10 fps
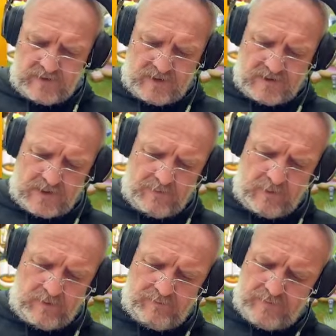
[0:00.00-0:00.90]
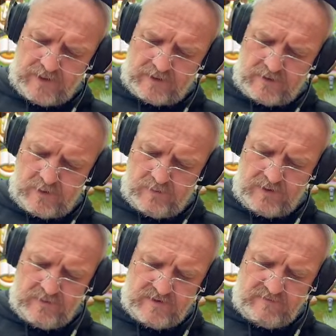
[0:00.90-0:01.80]
Last time I went back, nobody
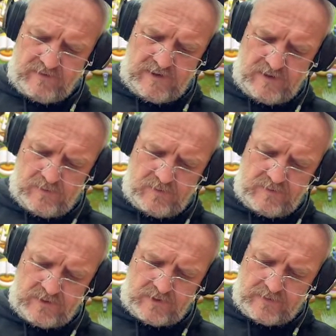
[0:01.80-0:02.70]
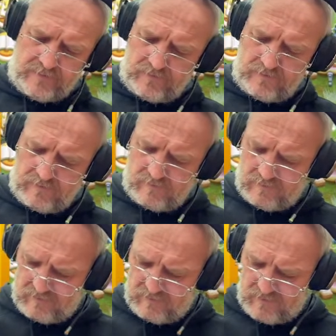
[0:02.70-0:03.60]
was available, so
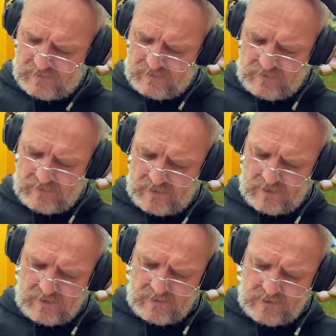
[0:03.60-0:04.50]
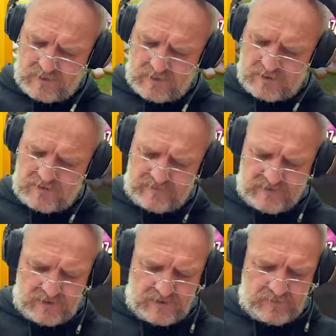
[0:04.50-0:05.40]
no chance of
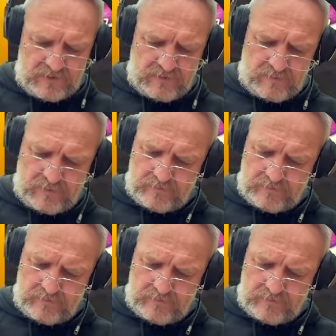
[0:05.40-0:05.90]
seeing people.